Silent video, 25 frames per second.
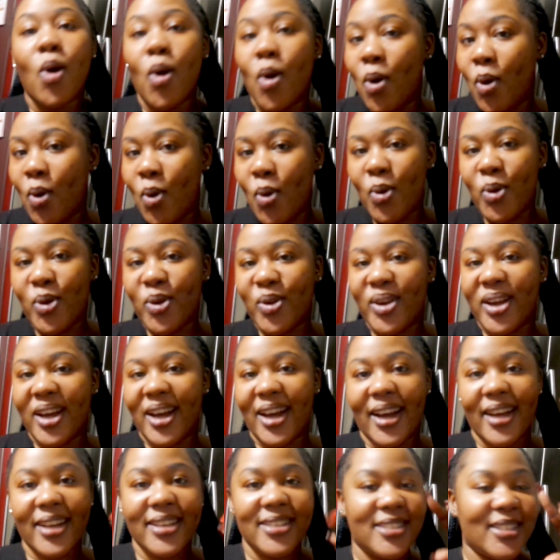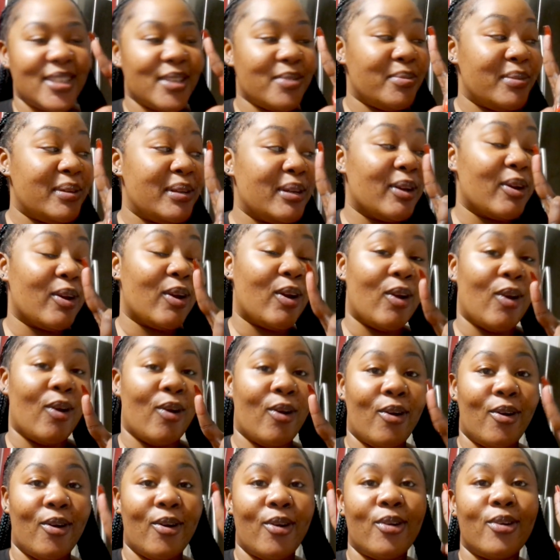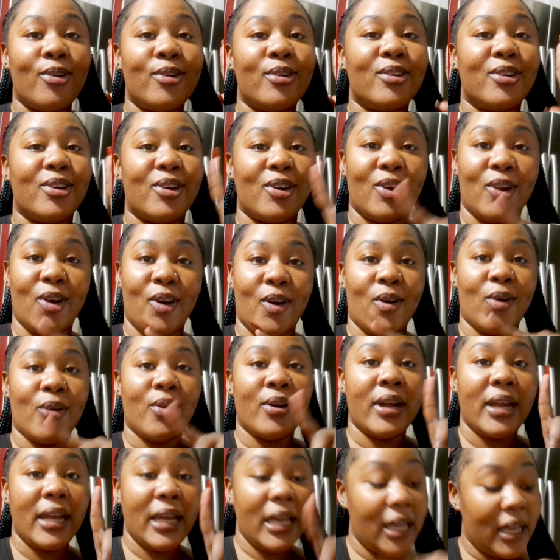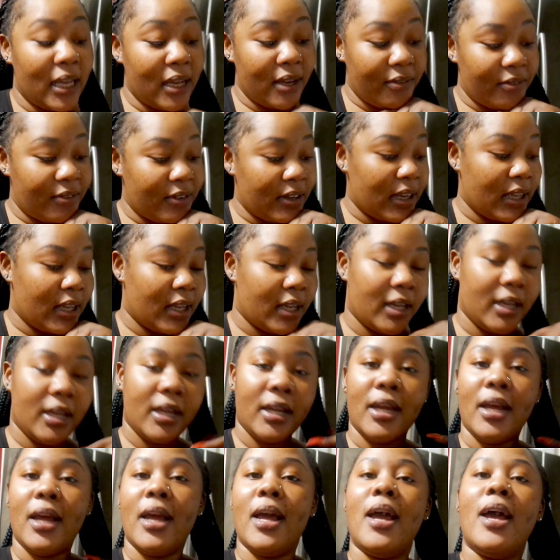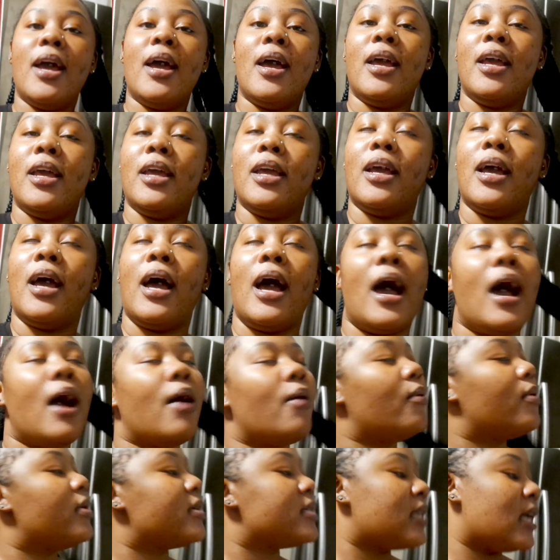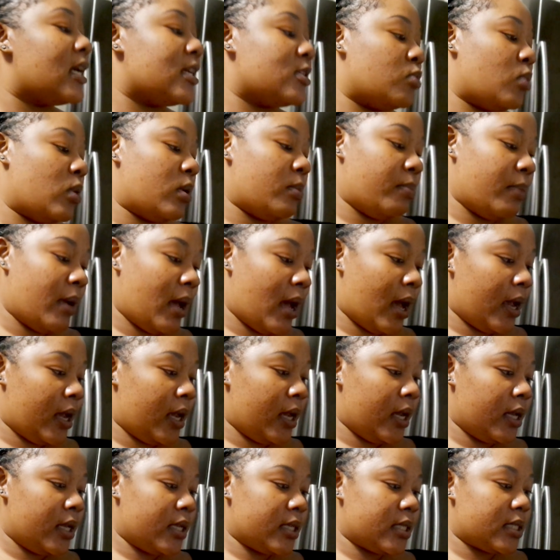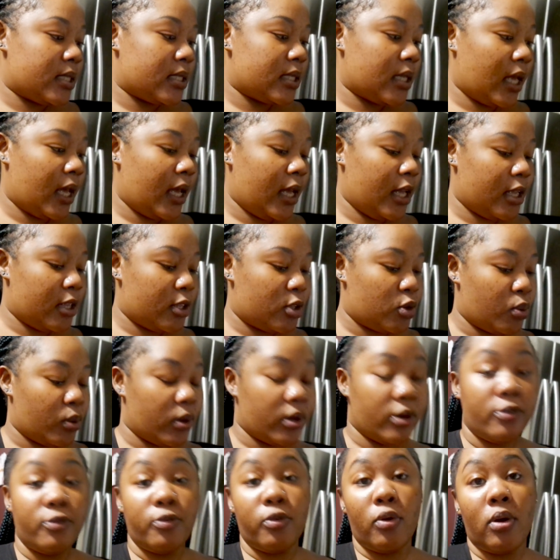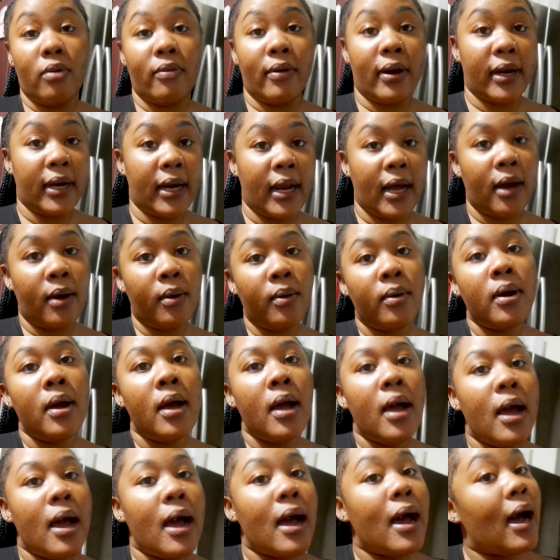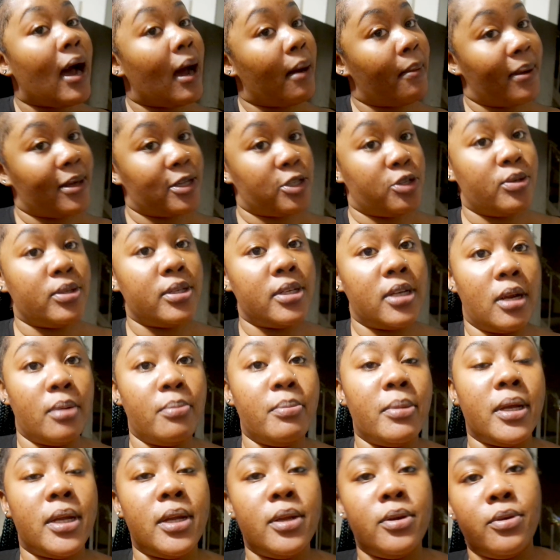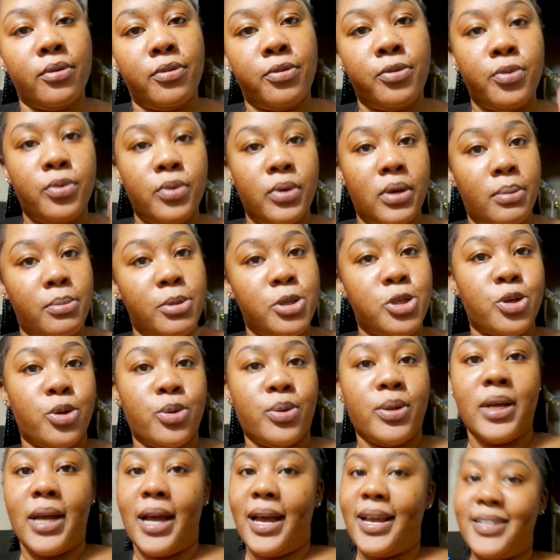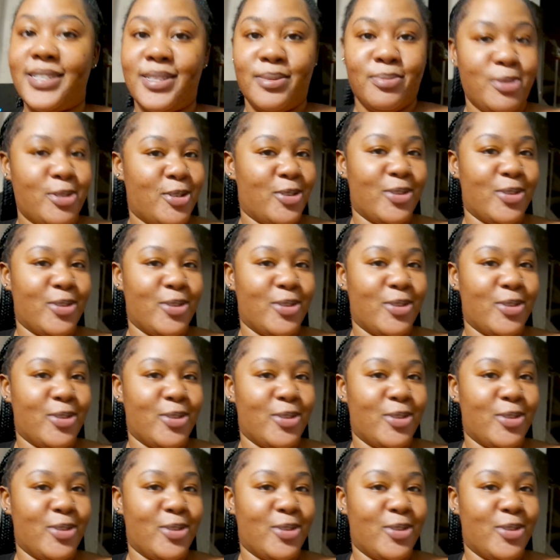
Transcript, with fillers: Who you guys, it's been a long evening. Hours has one bag. It's 8:24 right now. I'm actually done making the food. Let me show you guys.